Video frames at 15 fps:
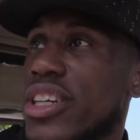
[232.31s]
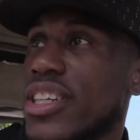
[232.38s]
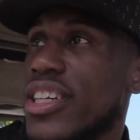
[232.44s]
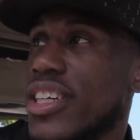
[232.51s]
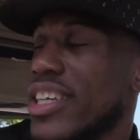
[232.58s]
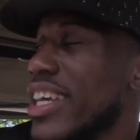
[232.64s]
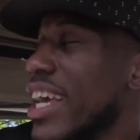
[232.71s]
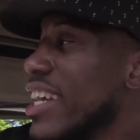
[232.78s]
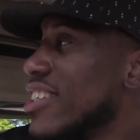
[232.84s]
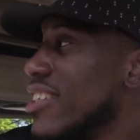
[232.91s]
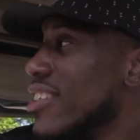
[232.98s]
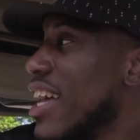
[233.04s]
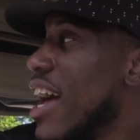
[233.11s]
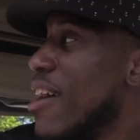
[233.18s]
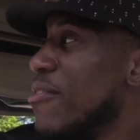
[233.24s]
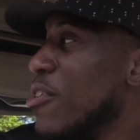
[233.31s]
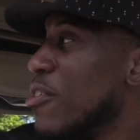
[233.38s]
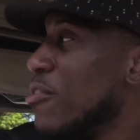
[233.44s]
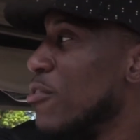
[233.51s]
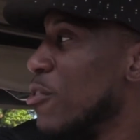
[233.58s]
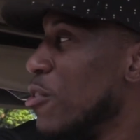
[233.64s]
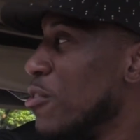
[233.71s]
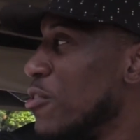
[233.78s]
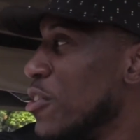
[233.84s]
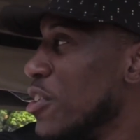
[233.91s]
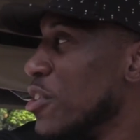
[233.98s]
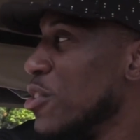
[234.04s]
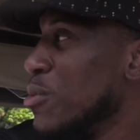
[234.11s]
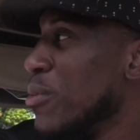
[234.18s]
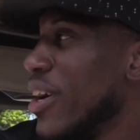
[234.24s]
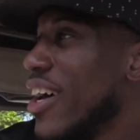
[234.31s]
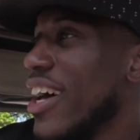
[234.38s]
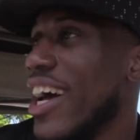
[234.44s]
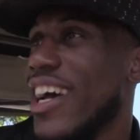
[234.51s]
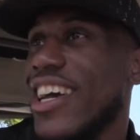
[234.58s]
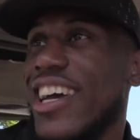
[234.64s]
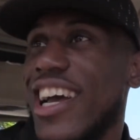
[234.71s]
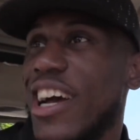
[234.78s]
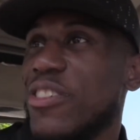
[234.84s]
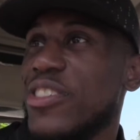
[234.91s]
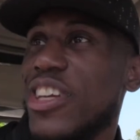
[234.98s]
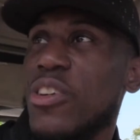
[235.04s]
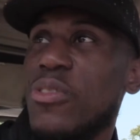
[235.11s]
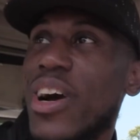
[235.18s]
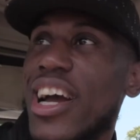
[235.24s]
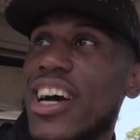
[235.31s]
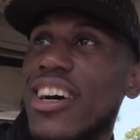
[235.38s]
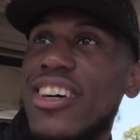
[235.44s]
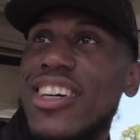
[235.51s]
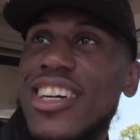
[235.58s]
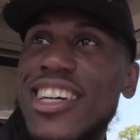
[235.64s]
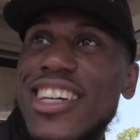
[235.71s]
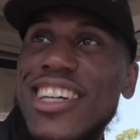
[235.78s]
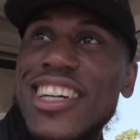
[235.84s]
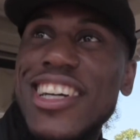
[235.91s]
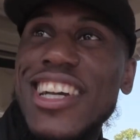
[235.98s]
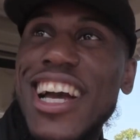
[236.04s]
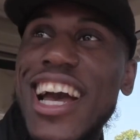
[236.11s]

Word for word: Uh, he actually dived on the floor for a loose ball. I, I was like, wow wow.